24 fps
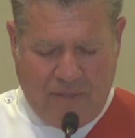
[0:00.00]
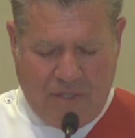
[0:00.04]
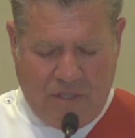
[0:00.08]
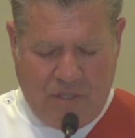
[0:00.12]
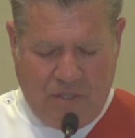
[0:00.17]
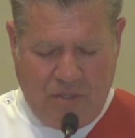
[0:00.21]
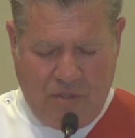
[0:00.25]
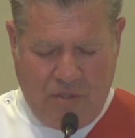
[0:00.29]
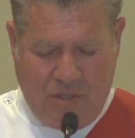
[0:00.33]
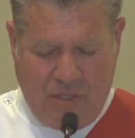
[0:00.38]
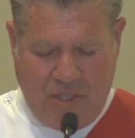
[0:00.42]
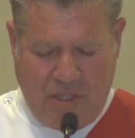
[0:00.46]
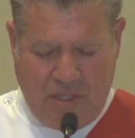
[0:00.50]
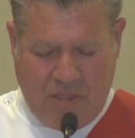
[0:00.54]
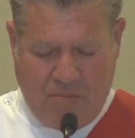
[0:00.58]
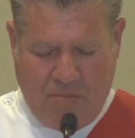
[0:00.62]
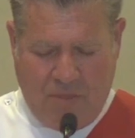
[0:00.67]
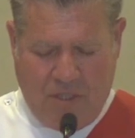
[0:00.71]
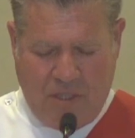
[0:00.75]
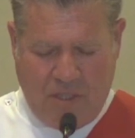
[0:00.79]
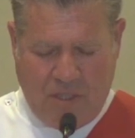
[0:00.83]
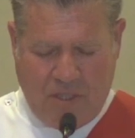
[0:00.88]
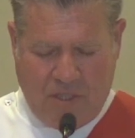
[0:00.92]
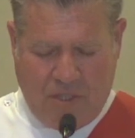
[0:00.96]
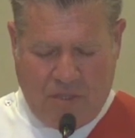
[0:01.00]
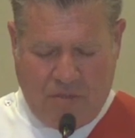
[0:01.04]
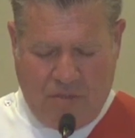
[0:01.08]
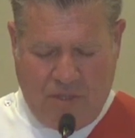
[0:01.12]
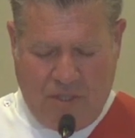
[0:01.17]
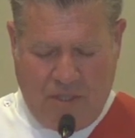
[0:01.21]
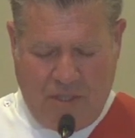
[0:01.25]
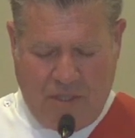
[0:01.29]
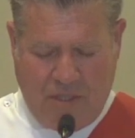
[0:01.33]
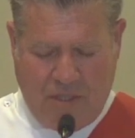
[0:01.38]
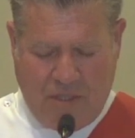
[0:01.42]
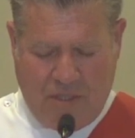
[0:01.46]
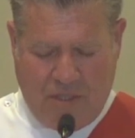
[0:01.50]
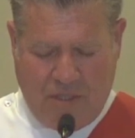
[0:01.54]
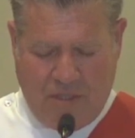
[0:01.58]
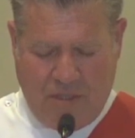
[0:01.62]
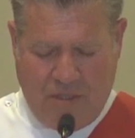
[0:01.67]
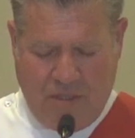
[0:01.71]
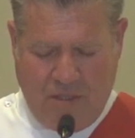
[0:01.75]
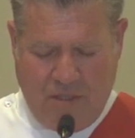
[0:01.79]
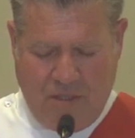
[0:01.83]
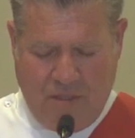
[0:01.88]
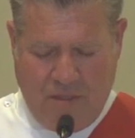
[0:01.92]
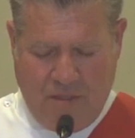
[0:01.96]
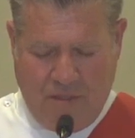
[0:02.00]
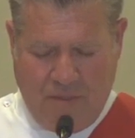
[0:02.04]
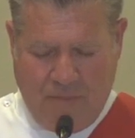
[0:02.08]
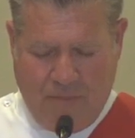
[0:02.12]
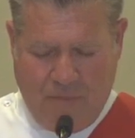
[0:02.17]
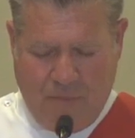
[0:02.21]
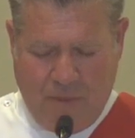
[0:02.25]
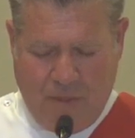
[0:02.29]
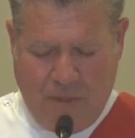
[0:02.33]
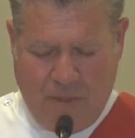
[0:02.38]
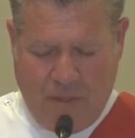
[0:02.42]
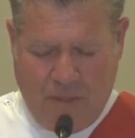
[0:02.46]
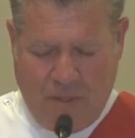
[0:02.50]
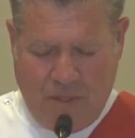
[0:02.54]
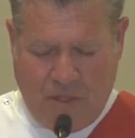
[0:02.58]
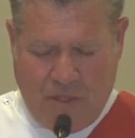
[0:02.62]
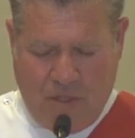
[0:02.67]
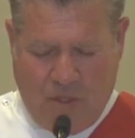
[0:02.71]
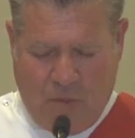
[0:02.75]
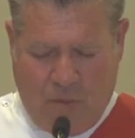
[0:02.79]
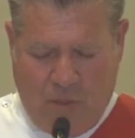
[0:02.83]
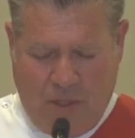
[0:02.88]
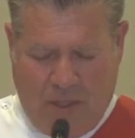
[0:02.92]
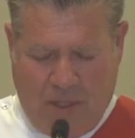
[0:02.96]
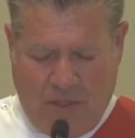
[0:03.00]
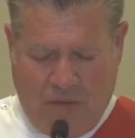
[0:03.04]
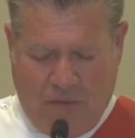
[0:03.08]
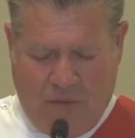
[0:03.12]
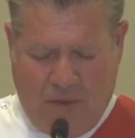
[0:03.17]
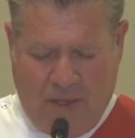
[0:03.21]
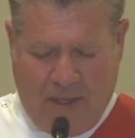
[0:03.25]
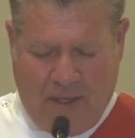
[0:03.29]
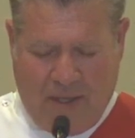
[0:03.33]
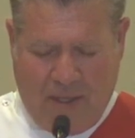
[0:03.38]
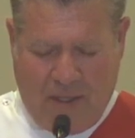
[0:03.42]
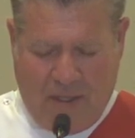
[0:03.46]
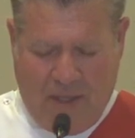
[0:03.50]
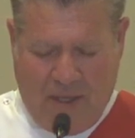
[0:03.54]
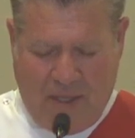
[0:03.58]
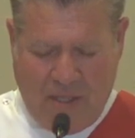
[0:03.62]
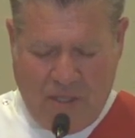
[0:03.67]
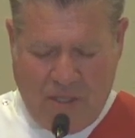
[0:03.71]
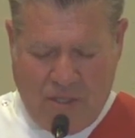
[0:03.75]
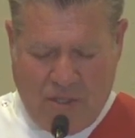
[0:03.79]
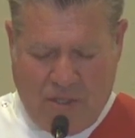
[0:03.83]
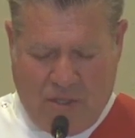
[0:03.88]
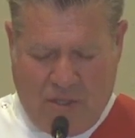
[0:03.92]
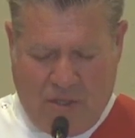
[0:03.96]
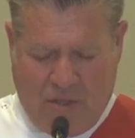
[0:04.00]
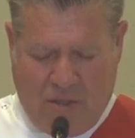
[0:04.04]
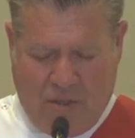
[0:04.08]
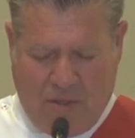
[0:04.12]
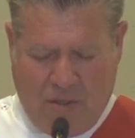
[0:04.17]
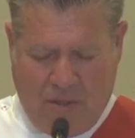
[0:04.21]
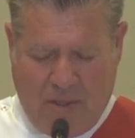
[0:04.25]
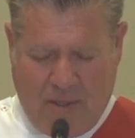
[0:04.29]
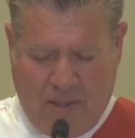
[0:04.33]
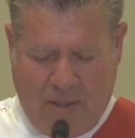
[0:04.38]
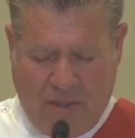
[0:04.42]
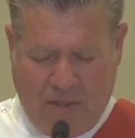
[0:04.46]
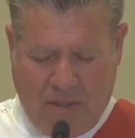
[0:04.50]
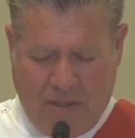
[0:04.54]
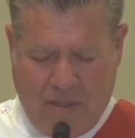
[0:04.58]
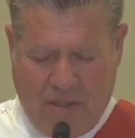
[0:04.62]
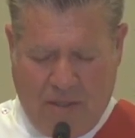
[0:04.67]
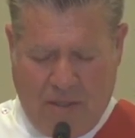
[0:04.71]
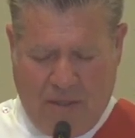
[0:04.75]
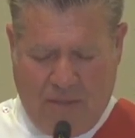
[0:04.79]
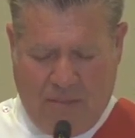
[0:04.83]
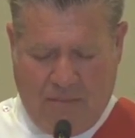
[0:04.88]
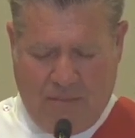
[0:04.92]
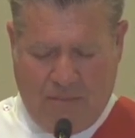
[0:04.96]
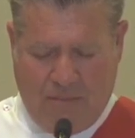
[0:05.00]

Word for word: do these ministries so that we can recognize your calling to them.